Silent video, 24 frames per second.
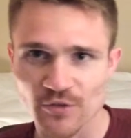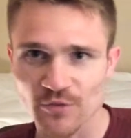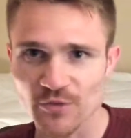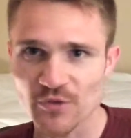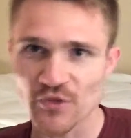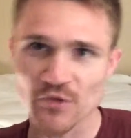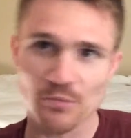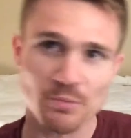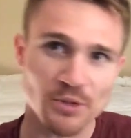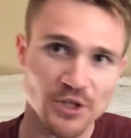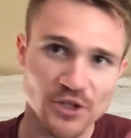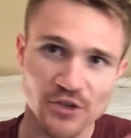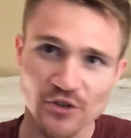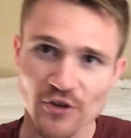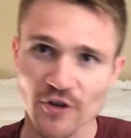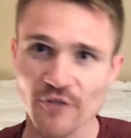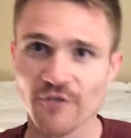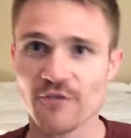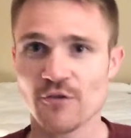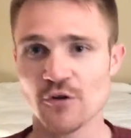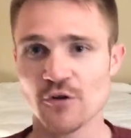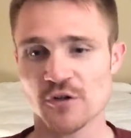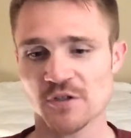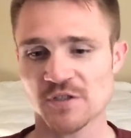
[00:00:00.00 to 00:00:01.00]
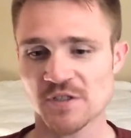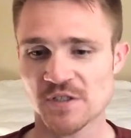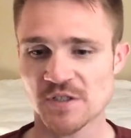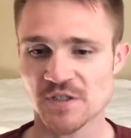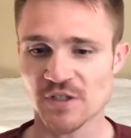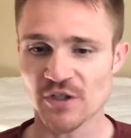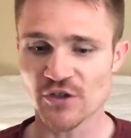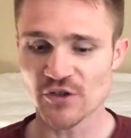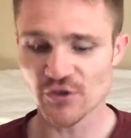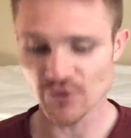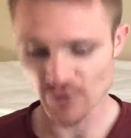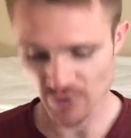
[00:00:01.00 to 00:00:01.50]
splitting your forces
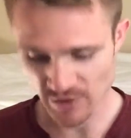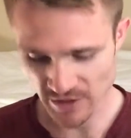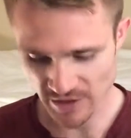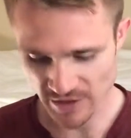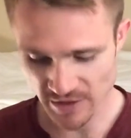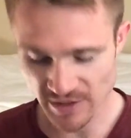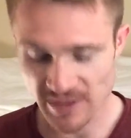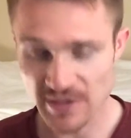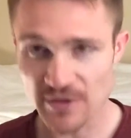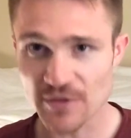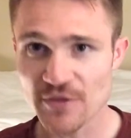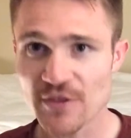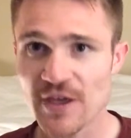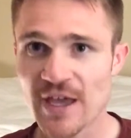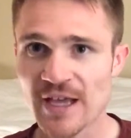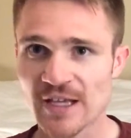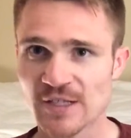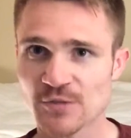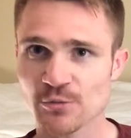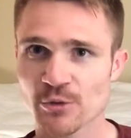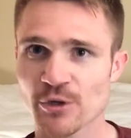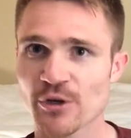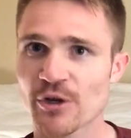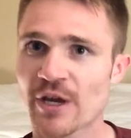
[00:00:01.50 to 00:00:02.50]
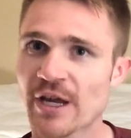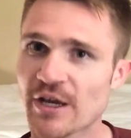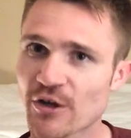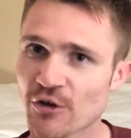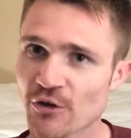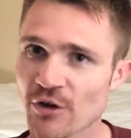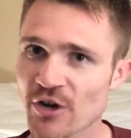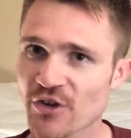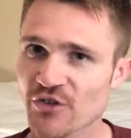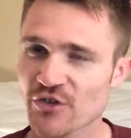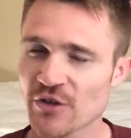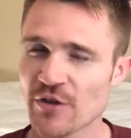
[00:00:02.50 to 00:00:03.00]
and doing neat things where you're
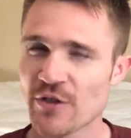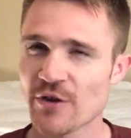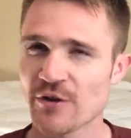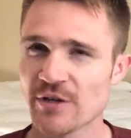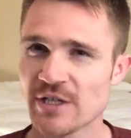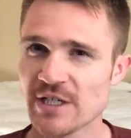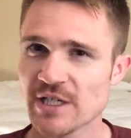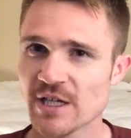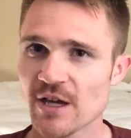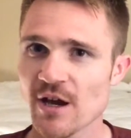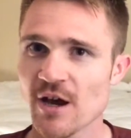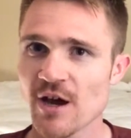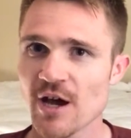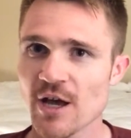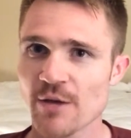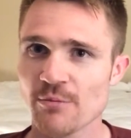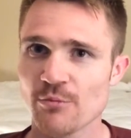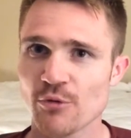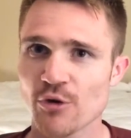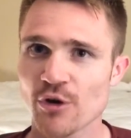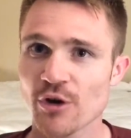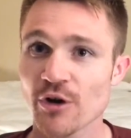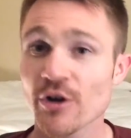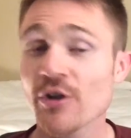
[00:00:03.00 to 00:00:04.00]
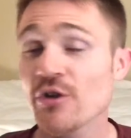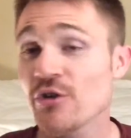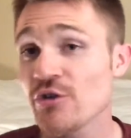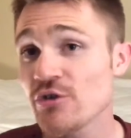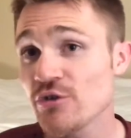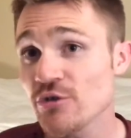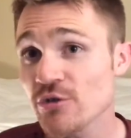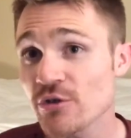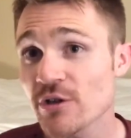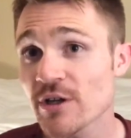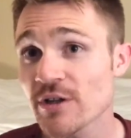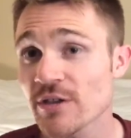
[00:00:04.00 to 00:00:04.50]
crushing their econ more,
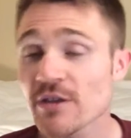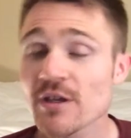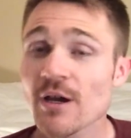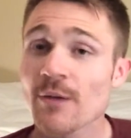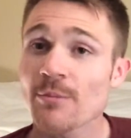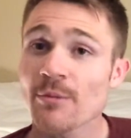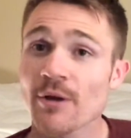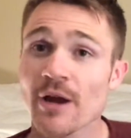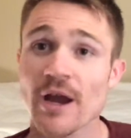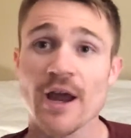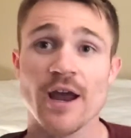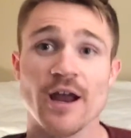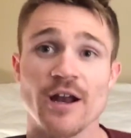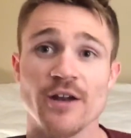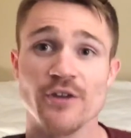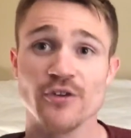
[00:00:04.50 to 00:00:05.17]
you'll get the upper hand and